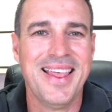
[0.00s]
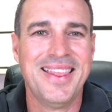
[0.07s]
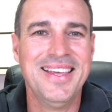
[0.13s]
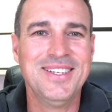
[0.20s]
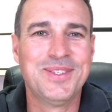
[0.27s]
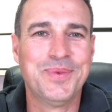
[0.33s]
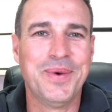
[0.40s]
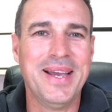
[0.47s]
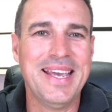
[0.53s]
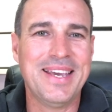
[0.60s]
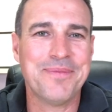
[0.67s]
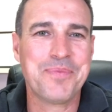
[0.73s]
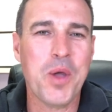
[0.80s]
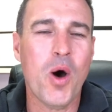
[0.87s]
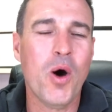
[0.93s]
This
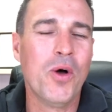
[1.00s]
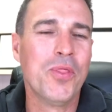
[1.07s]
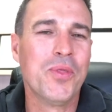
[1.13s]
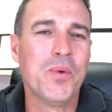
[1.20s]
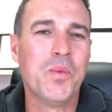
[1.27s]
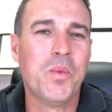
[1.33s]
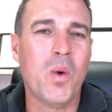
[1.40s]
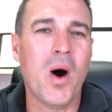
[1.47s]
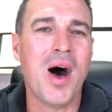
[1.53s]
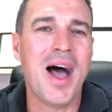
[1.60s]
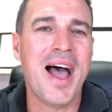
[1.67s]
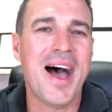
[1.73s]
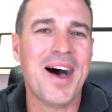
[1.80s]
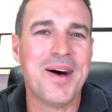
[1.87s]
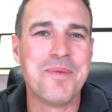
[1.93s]
week on The
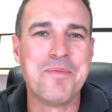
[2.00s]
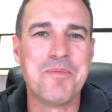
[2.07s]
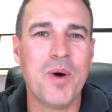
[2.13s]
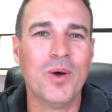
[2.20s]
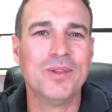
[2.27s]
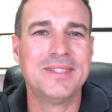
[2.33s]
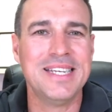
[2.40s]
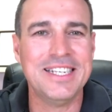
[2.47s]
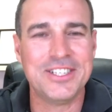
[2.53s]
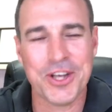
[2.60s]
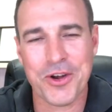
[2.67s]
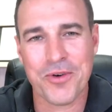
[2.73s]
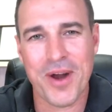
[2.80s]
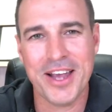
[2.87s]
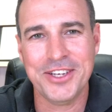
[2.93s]
Wire,
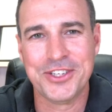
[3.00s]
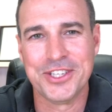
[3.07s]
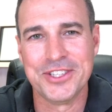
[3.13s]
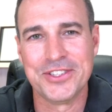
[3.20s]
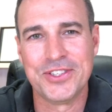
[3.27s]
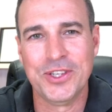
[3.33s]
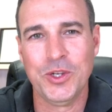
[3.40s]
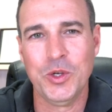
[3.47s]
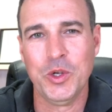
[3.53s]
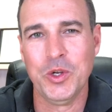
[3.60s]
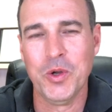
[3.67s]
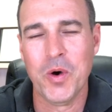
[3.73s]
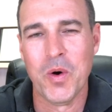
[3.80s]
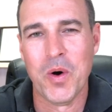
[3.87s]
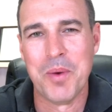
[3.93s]
multi-generations the new
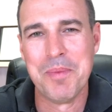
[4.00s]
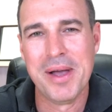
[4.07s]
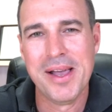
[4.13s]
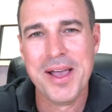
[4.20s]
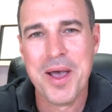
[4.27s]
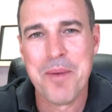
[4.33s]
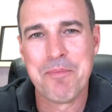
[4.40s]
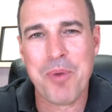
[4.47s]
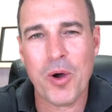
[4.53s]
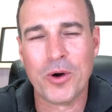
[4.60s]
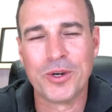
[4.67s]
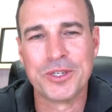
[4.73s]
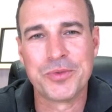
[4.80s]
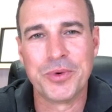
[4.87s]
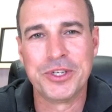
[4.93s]
norm,
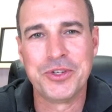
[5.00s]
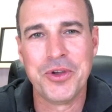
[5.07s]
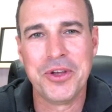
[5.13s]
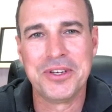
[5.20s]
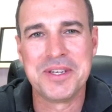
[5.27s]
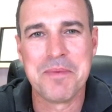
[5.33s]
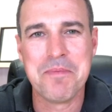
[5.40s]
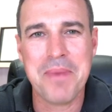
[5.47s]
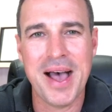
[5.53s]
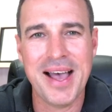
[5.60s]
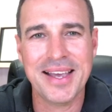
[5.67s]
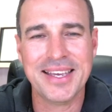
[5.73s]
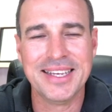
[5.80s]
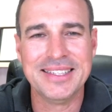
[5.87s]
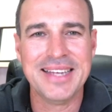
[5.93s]
borrowers return to
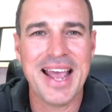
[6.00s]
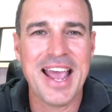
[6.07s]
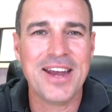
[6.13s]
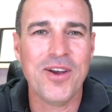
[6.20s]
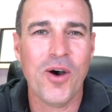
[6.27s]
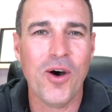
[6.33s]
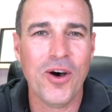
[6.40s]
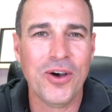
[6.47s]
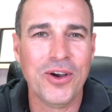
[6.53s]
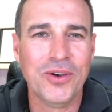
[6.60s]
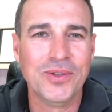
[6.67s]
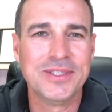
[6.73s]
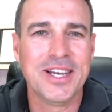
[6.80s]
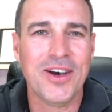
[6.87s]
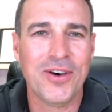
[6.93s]
market, and
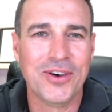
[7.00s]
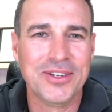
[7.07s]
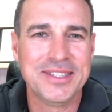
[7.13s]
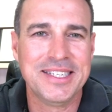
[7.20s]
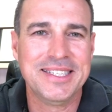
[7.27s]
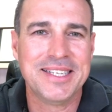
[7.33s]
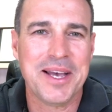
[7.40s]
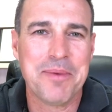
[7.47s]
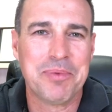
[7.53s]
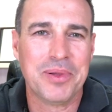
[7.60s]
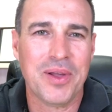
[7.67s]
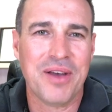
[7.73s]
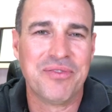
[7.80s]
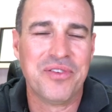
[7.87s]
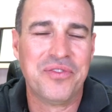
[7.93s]
older Aussies
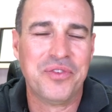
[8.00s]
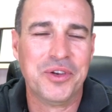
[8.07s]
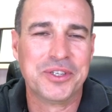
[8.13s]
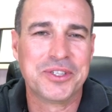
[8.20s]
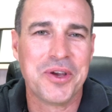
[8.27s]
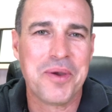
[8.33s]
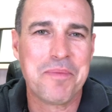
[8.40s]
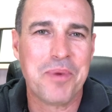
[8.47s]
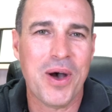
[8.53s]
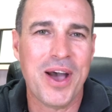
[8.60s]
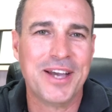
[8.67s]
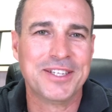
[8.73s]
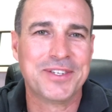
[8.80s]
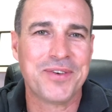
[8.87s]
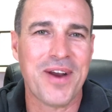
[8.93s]
apply for first home
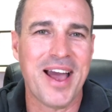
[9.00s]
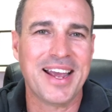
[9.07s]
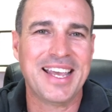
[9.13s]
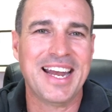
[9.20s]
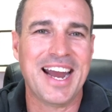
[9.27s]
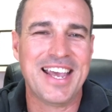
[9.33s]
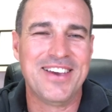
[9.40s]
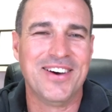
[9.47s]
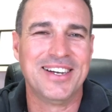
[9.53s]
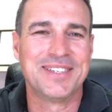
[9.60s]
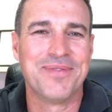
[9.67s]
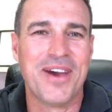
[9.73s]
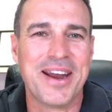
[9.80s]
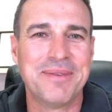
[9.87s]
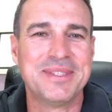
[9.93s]
buyers grant. G'day
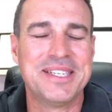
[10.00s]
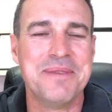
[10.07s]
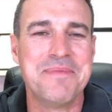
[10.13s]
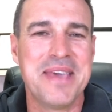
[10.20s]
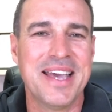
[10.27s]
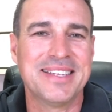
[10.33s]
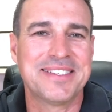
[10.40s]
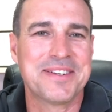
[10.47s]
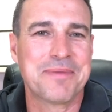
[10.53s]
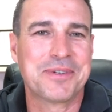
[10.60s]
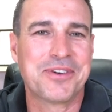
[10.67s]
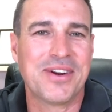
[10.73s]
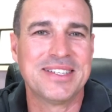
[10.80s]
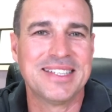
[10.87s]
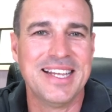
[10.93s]
guys, my name's Tim Guest and I'm
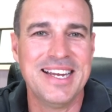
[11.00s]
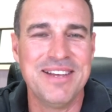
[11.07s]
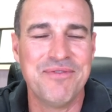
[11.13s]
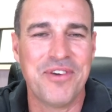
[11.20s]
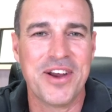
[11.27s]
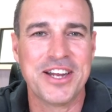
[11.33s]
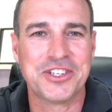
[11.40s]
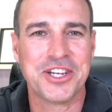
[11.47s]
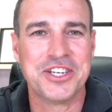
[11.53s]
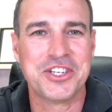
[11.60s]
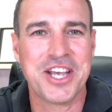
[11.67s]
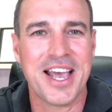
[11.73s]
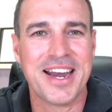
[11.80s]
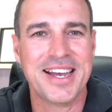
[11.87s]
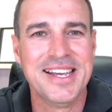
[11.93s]
Australia's leading financial
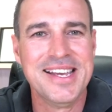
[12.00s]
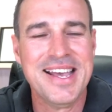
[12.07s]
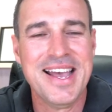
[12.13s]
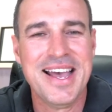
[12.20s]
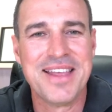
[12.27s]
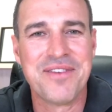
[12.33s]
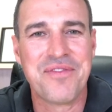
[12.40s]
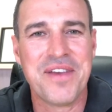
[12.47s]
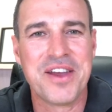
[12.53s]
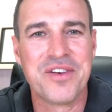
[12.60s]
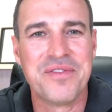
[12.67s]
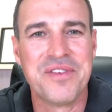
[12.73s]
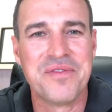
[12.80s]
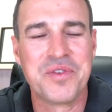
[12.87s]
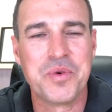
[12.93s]
educator and the founder
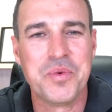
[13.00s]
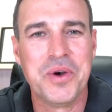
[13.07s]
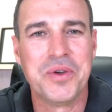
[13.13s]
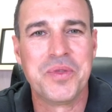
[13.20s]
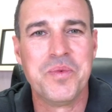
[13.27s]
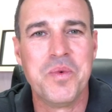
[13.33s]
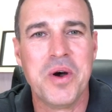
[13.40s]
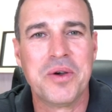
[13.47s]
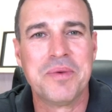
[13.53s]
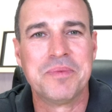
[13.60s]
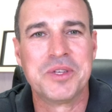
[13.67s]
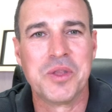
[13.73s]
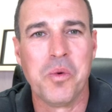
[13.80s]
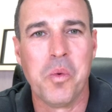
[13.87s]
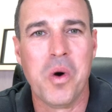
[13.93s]
of Infinite Wealth, and welcome
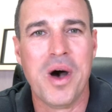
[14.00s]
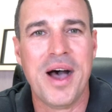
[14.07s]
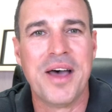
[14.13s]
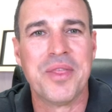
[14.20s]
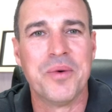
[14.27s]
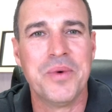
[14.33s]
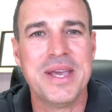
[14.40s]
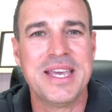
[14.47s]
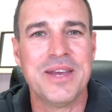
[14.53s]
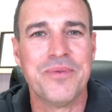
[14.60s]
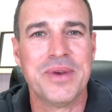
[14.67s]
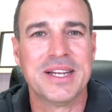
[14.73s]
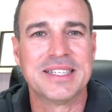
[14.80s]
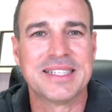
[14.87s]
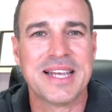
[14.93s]
to The Wire, the week in
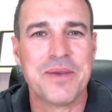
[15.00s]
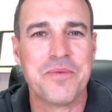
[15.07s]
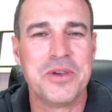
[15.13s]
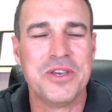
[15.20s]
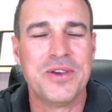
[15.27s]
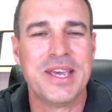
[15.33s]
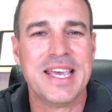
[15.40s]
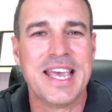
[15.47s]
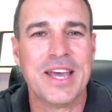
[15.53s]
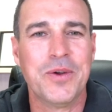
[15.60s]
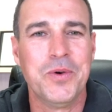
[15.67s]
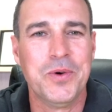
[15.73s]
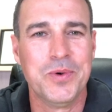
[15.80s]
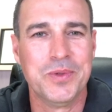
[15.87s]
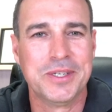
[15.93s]
real estate where you can get
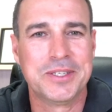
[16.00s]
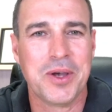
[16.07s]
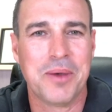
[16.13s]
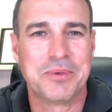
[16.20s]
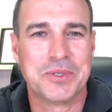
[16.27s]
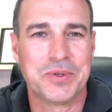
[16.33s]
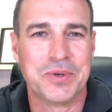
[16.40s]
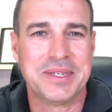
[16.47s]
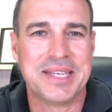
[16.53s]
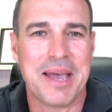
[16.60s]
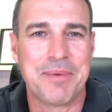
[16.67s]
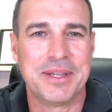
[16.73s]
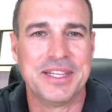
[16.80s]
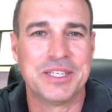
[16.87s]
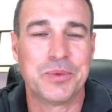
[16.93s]
all the top stories
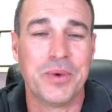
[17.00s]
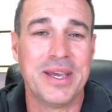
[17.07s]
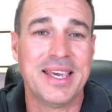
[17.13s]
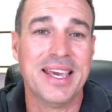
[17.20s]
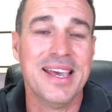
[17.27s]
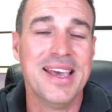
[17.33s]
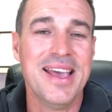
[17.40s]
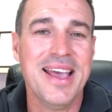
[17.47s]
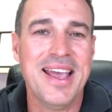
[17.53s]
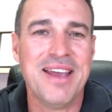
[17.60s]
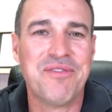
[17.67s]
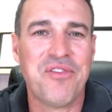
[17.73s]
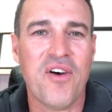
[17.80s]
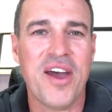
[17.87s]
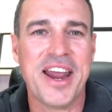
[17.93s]
happening this week
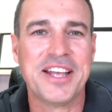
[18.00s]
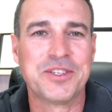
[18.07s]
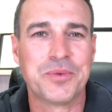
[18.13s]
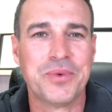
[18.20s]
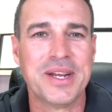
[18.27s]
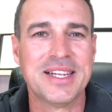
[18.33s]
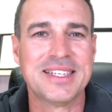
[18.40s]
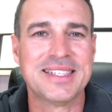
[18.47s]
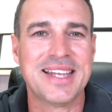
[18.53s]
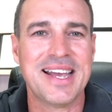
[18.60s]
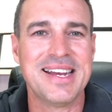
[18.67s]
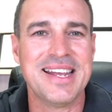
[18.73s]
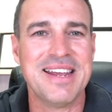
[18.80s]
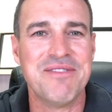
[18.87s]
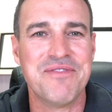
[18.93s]
in finance, real
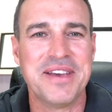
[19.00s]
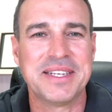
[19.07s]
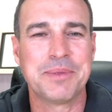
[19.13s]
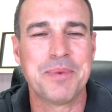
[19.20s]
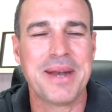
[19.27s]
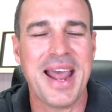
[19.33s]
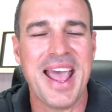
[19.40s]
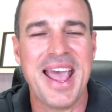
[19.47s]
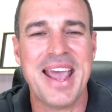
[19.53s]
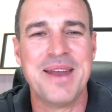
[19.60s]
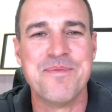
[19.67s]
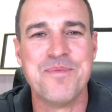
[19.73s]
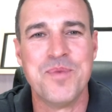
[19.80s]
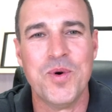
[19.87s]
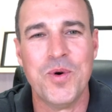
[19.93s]
estate, investment
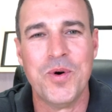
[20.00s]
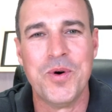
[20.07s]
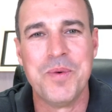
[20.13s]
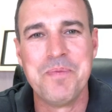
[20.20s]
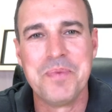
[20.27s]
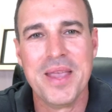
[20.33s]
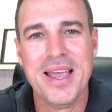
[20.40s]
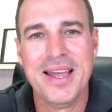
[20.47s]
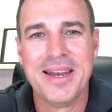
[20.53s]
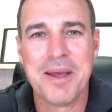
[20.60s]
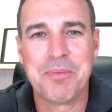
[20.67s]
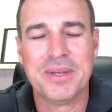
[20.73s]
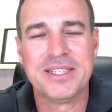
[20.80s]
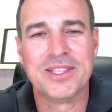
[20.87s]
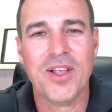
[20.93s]
and more. Now
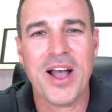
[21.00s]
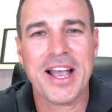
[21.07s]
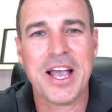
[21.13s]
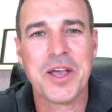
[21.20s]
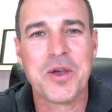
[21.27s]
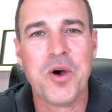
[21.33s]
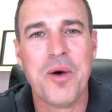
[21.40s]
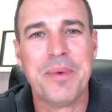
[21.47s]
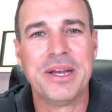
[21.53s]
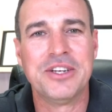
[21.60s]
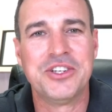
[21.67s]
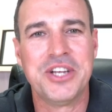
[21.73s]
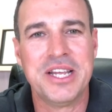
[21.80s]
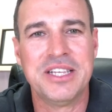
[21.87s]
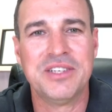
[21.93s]
please like, comment
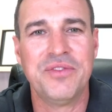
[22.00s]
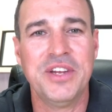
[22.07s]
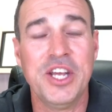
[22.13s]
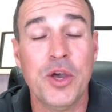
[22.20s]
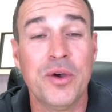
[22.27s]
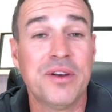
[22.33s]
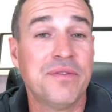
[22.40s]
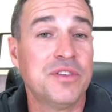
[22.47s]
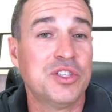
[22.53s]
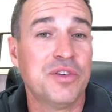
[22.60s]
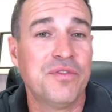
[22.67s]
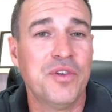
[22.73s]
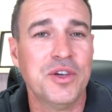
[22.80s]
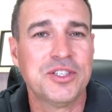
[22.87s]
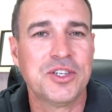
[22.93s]
and share this video, and if it's
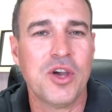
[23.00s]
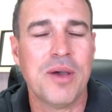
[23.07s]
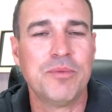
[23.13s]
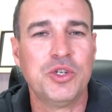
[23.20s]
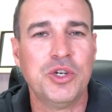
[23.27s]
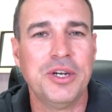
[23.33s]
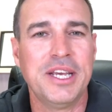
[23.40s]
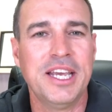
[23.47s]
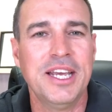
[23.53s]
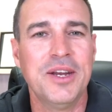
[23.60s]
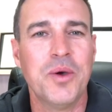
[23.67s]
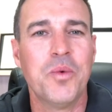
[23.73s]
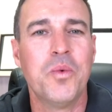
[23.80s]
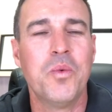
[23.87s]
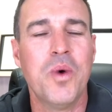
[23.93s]
your first time tuning
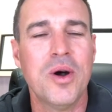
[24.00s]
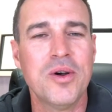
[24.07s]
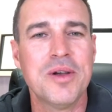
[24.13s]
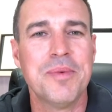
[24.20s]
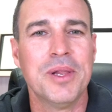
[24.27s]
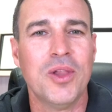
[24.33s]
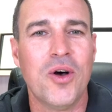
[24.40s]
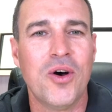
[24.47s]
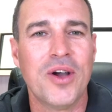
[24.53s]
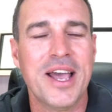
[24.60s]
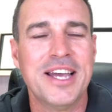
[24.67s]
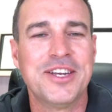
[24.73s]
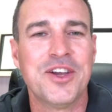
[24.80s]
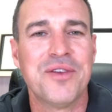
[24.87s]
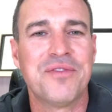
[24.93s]
in, welcome along,
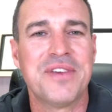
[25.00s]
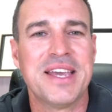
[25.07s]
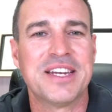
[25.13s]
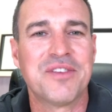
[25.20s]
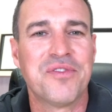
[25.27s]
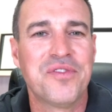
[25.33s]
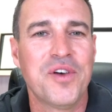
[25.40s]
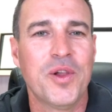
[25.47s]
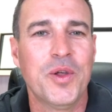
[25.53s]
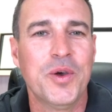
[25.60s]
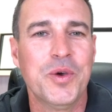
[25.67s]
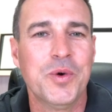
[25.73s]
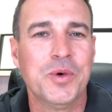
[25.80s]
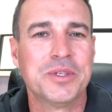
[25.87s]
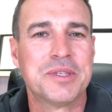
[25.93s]
and don't forget to
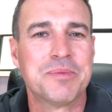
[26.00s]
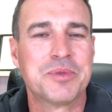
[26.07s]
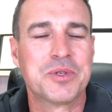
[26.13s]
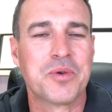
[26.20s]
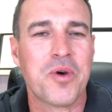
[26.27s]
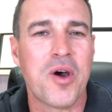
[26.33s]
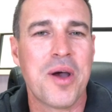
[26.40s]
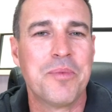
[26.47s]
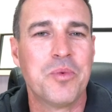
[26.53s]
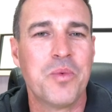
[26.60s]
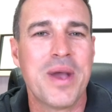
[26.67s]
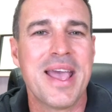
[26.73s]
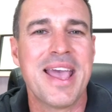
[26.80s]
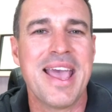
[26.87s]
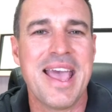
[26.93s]
follow or subscribe
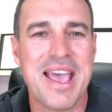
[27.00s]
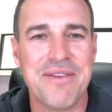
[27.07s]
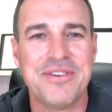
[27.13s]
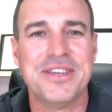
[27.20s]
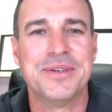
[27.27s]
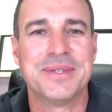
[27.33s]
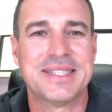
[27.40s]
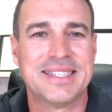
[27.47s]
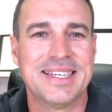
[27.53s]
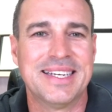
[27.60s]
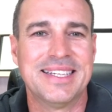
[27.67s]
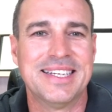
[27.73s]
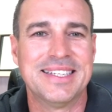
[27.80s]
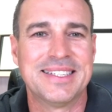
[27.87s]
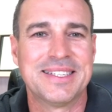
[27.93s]
wherever you are
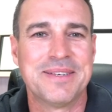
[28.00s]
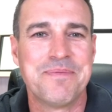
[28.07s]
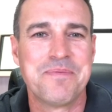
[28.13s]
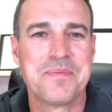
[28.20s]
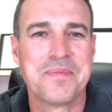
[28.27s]
seeing this.